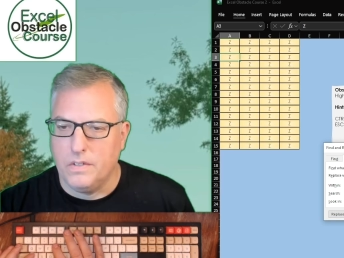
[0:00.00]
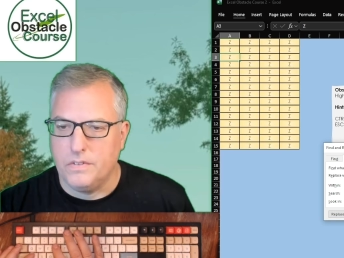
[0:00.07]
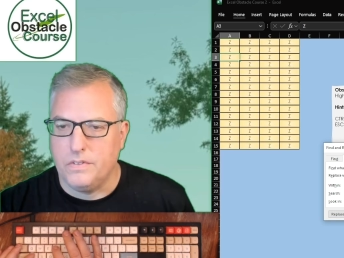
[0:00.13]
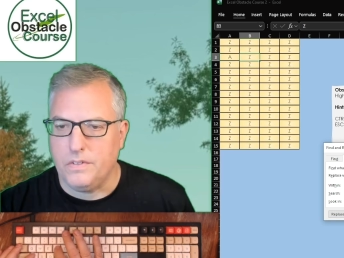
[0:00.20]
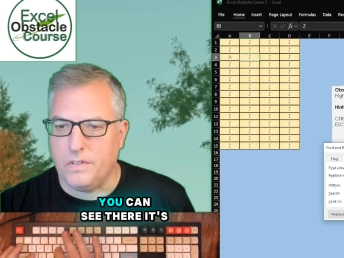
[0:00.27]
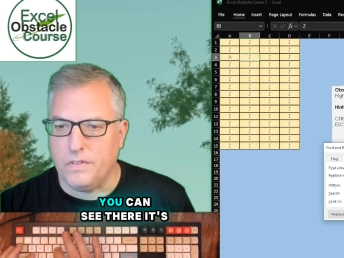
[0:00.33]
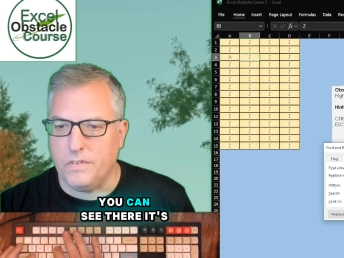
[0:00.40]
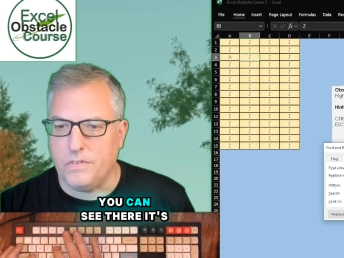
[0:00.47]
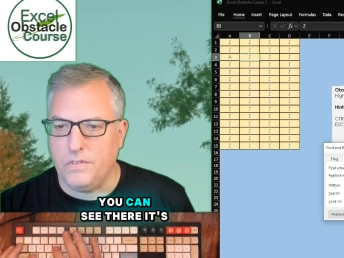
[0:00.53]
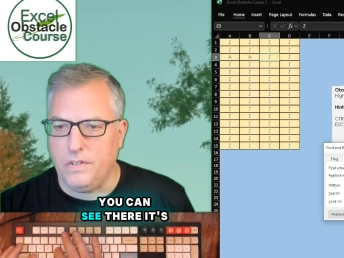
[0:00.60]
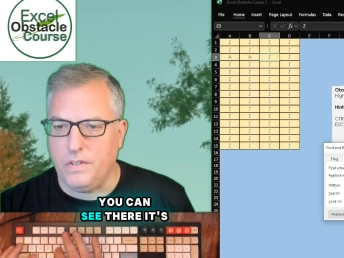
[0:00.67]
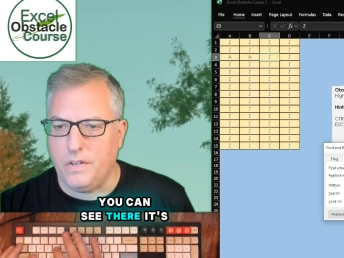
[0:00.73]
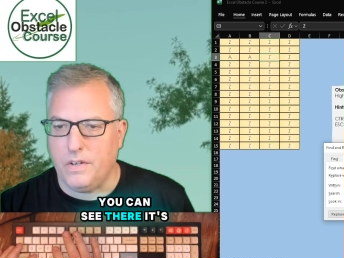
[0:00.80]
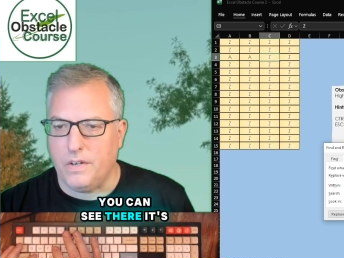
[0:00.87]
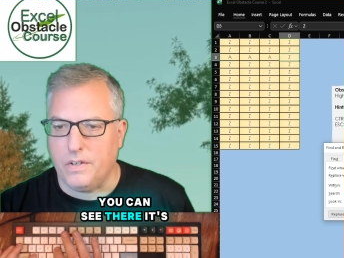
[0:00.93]
As you can see
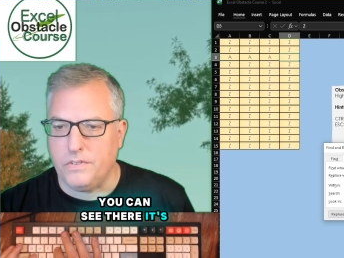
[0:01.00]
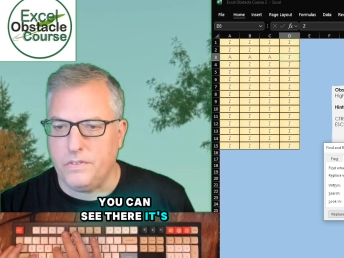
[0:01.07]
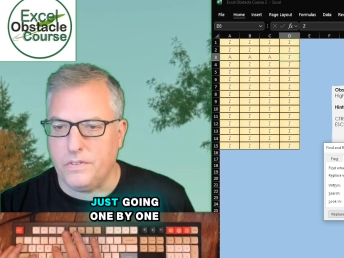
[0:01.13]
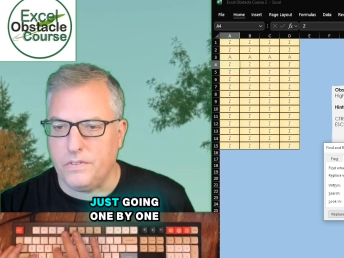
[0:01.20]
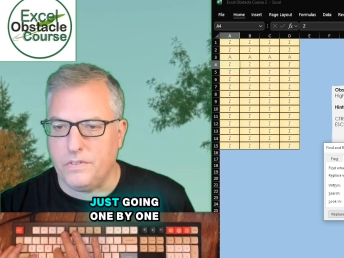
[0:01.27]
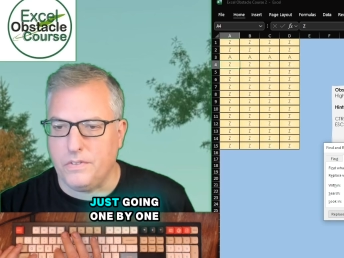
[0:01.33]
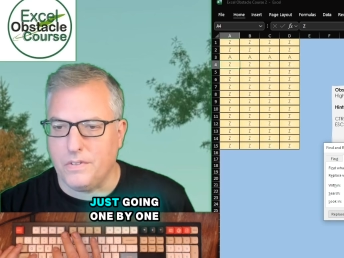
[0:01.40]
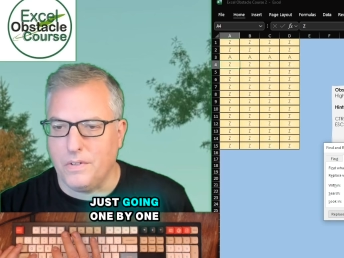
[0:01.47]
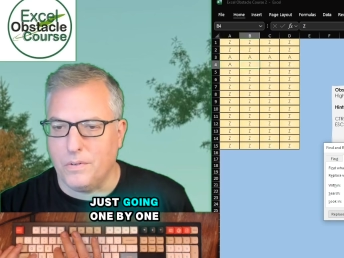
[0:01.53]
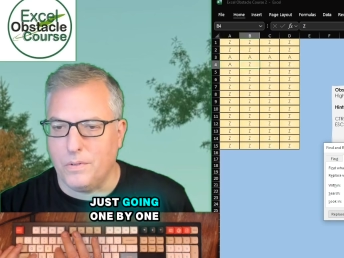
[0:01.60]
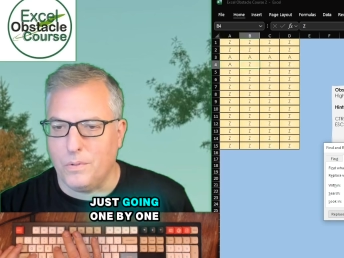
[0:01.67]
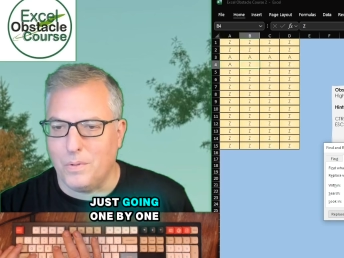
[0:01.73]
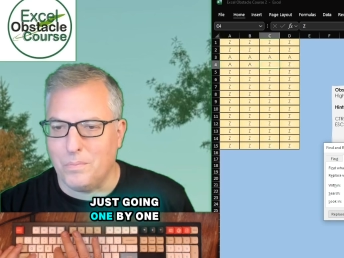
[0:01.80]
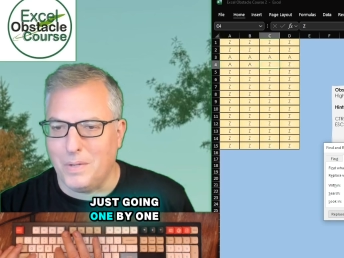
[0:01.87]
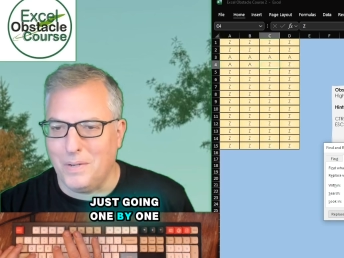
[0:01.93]
there, it's just
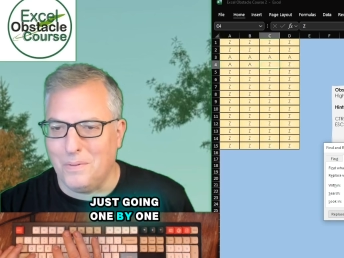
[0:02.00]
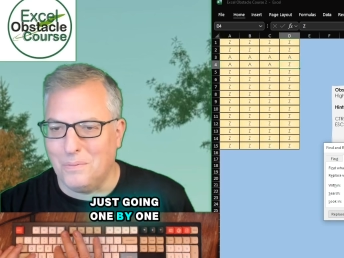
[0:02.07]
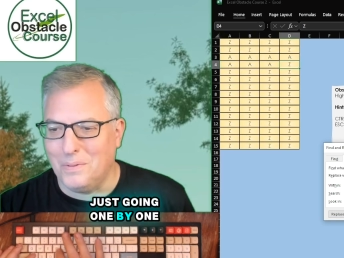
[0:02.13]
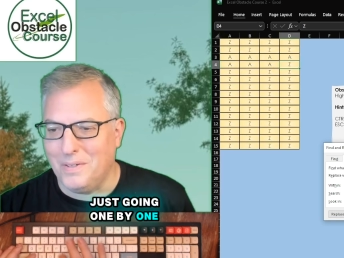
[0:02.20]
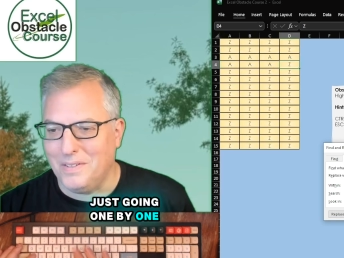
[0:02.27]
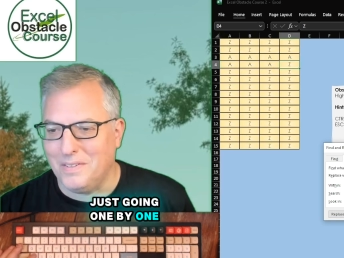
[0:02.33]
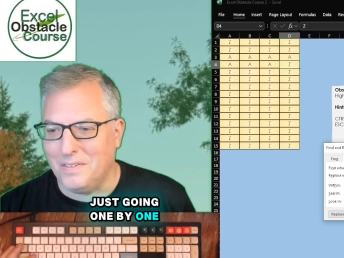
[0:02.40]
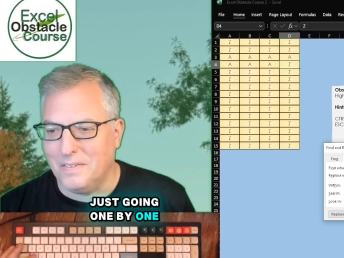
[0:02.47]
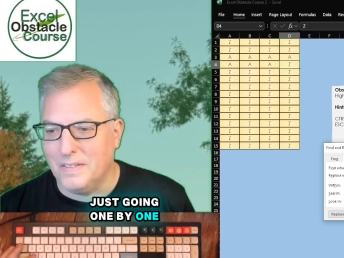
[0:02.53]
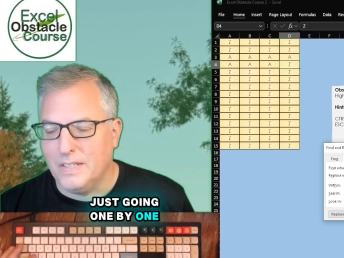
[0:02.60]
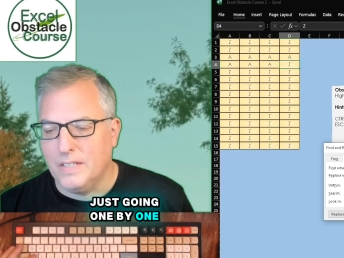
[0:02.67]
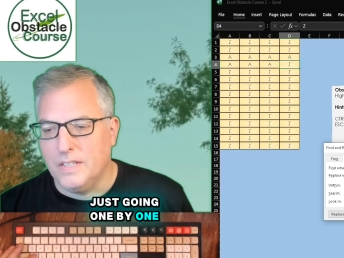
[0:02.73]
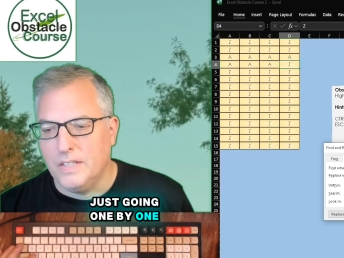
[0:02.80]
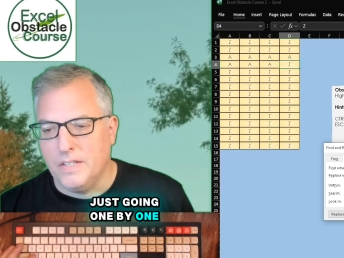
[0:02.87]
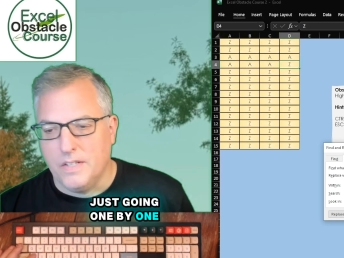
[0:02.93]
going one by one.
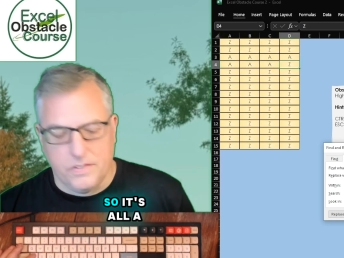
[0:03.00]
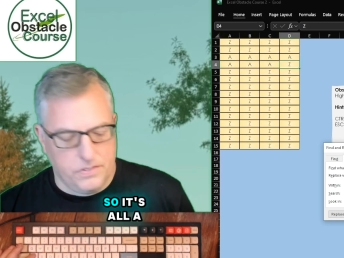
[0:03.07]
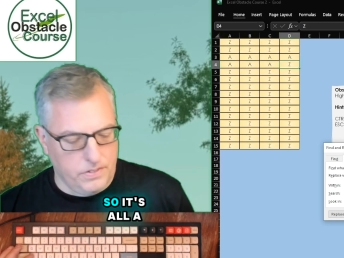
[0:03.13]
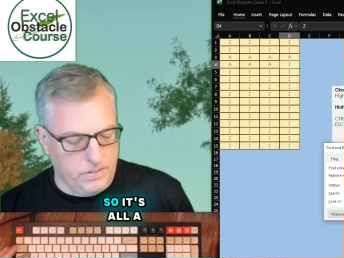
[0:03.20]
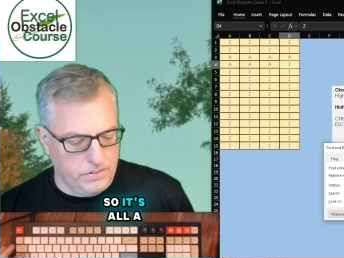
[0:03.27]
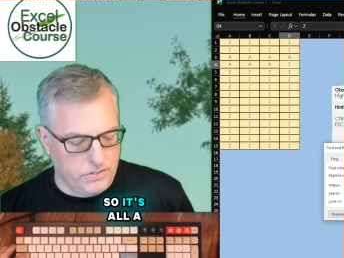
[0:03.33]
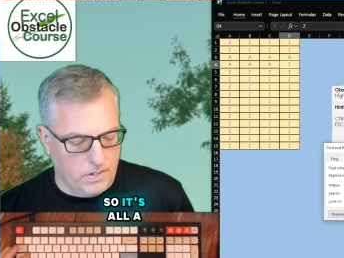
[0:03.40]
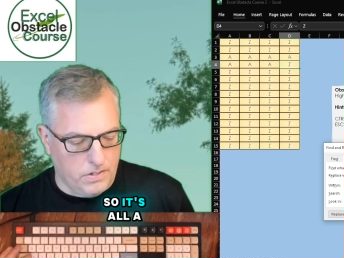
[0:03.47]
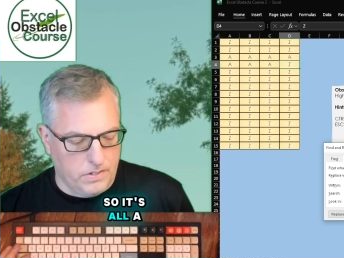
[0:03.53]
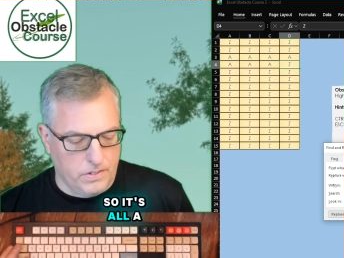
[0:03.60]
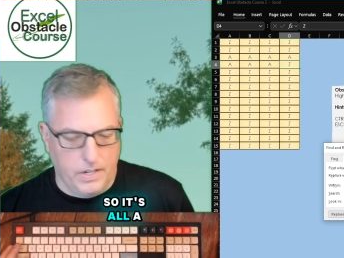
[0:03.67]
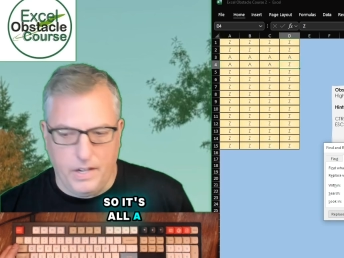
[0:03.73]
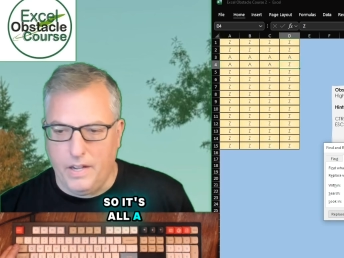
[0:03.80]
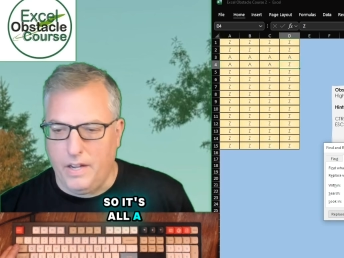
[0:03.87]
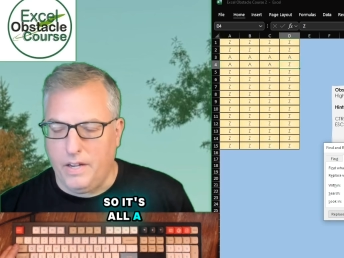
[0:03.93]
So it's
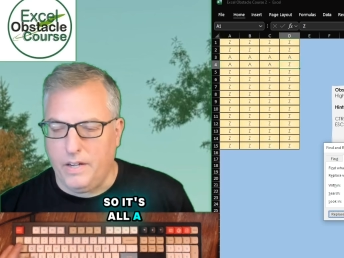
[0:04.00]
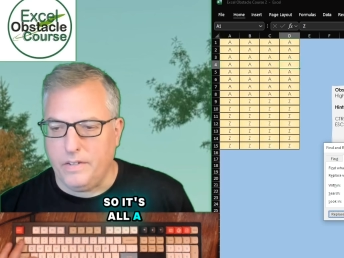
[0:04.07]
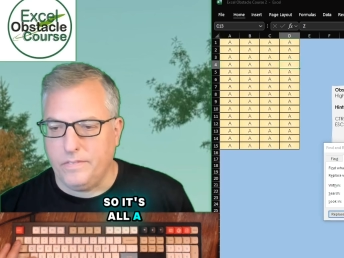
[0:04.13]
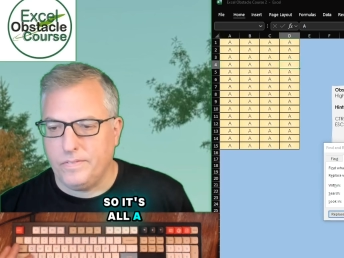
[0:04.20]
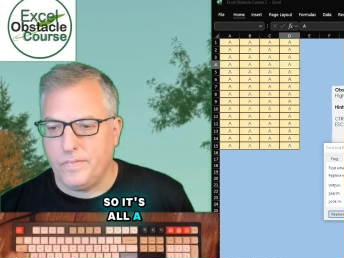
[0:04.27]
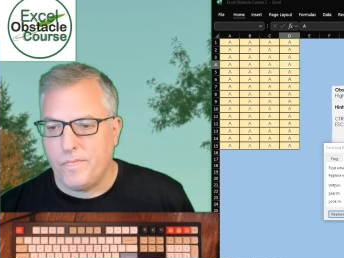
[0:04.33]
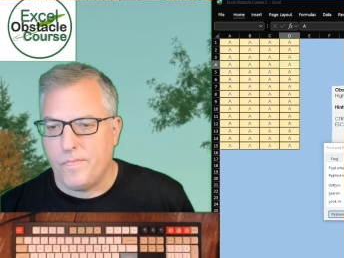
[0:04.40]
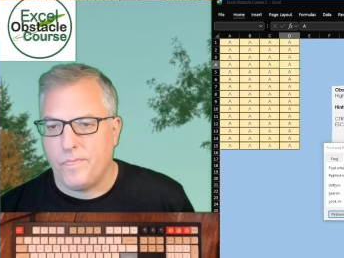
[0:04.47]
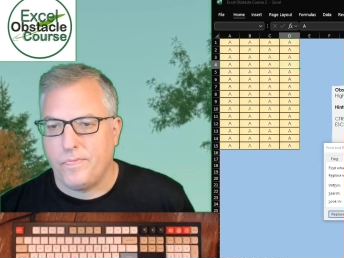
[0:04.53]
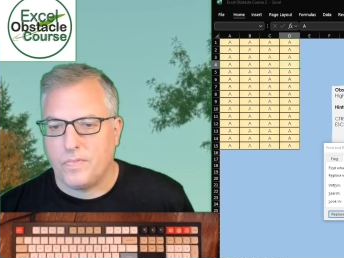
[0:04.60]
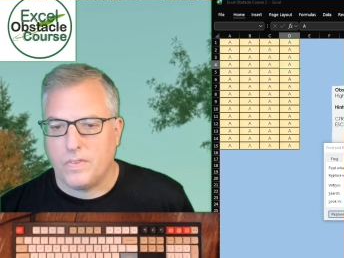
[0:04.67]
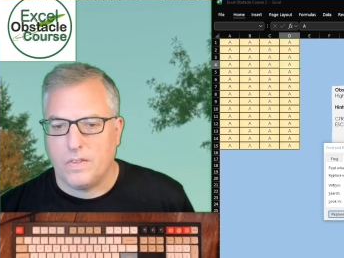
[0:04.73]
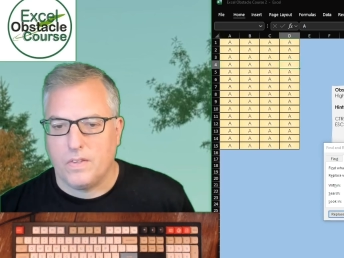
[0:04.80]
Alt A. And